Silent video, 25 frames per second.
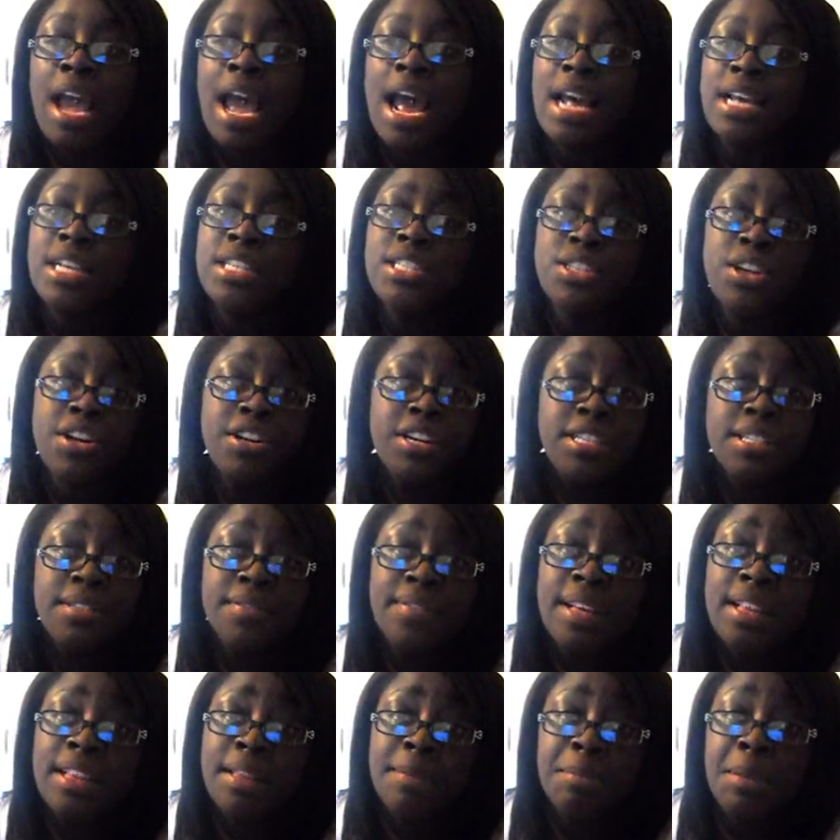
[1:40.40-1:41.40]
I started
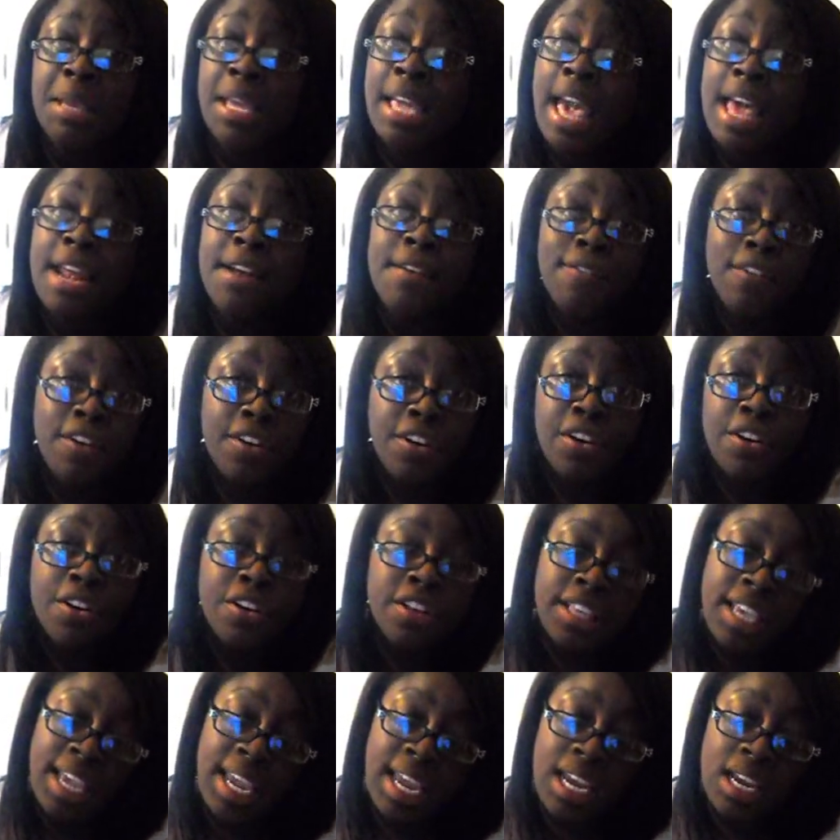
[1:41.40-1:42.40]
developing at a very
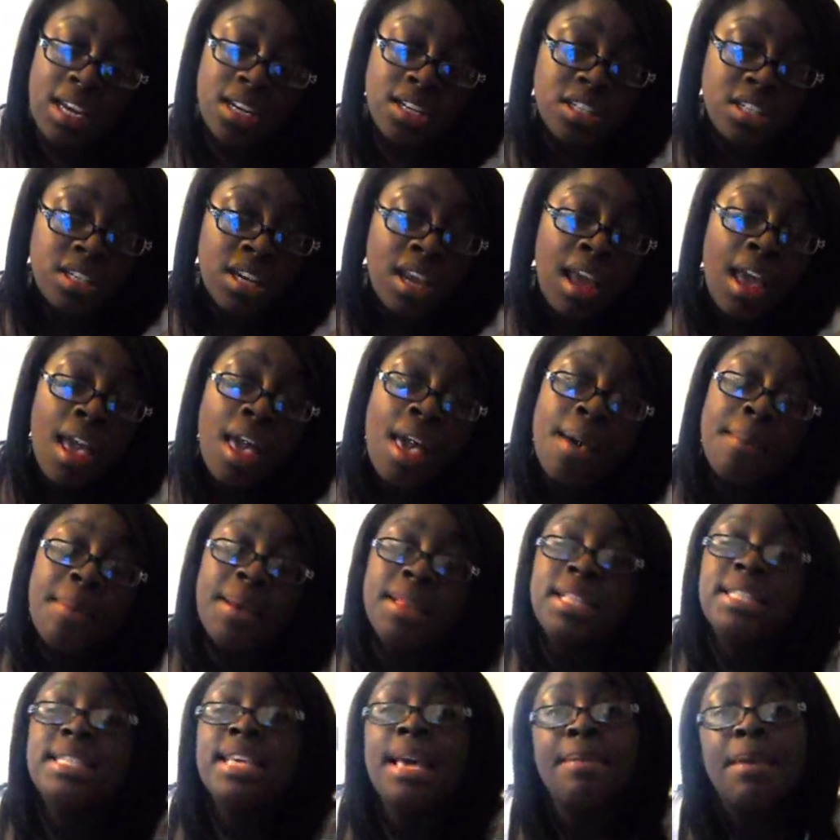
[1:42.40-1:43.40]
early age. By
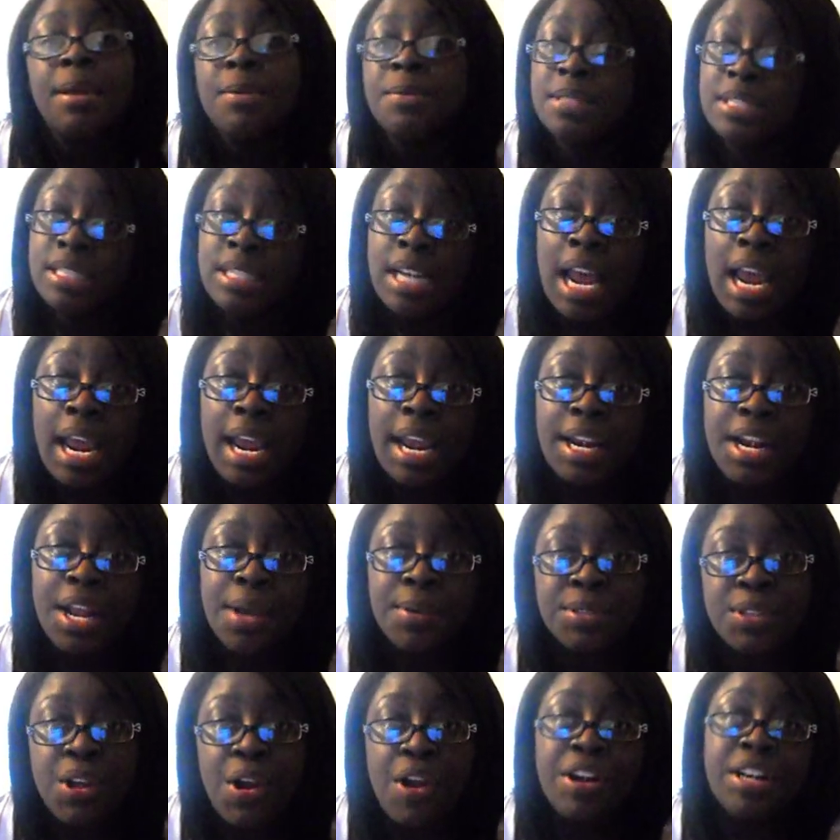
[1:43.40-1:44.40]
the time I was nine, I
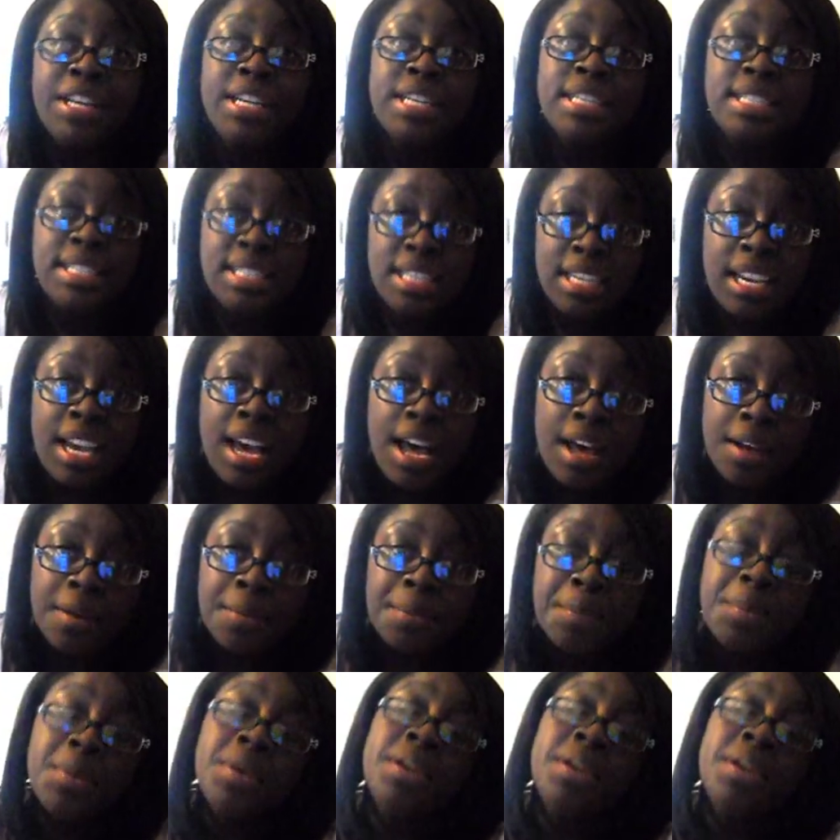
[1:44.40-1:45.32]
was already a D cup.